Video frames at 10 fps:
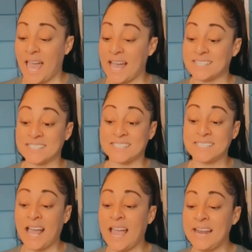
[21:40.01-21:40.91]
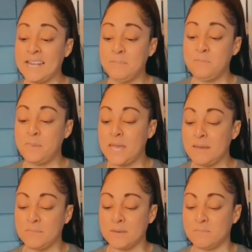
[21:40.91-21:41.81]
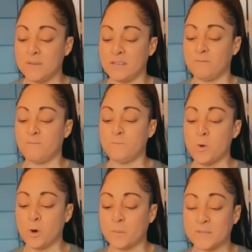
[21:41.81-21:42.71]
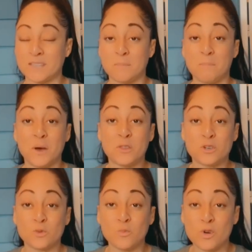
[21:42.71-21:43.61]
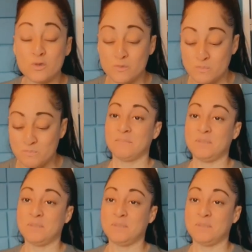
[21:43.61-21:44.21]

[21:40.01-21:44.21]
as a tiny baby being formed in the mother's womb.